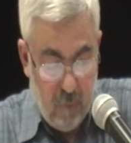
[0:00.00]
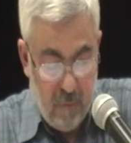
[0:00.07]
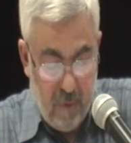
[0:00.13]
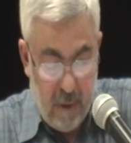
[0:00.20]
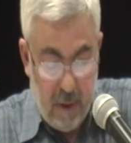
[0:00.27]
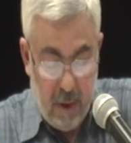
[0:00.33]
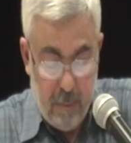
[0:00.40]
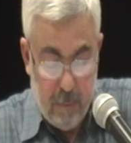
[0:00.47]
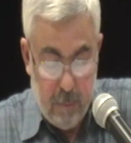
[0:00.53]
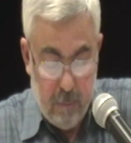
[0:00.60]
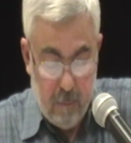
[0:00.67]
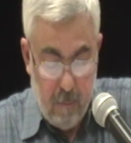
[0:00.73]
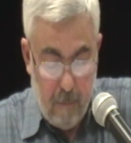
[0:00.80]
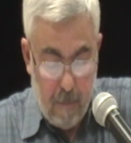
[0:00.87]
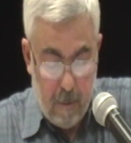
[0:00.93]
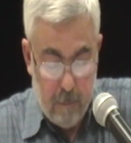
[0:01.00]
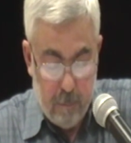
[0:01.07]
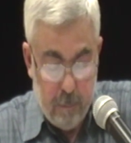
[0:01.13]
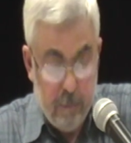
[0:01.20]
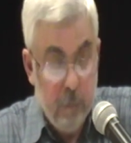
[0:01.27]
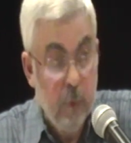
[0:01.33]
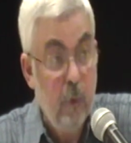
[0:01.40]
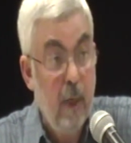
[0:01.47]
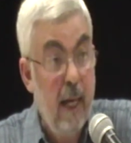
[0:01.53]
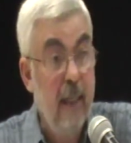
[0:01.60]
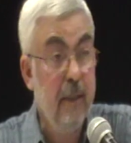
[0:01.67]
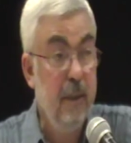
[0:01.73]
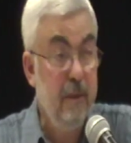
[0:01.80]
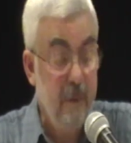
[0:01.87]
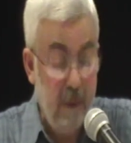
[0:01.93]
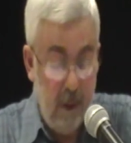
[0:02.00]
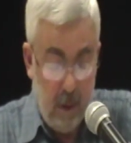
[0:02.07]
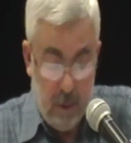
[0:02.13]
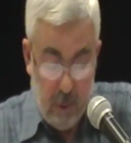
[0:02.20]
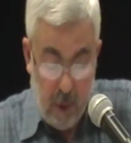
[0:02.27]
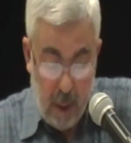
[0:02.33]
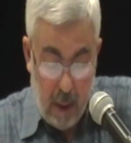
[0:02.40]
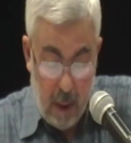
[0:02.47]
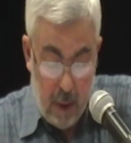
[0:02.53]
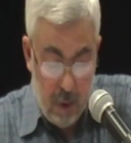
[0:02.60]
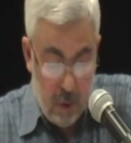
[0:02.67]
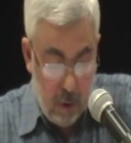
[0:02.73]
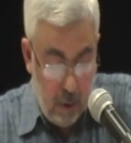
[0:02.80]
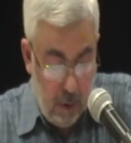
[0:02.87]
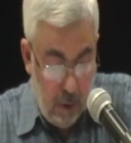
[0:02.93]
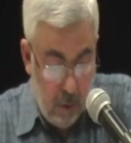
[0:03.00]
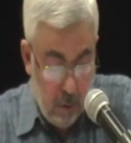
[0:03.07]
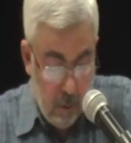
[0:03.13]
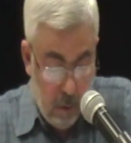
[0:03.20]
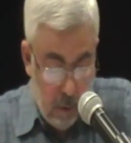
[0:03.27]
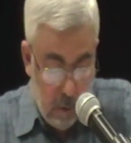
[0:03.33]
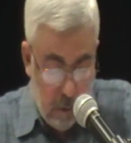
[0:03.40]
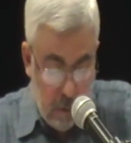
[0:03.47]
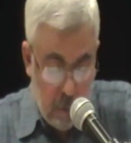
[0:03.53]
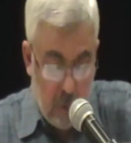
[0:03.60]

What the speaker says: very proactively engaged in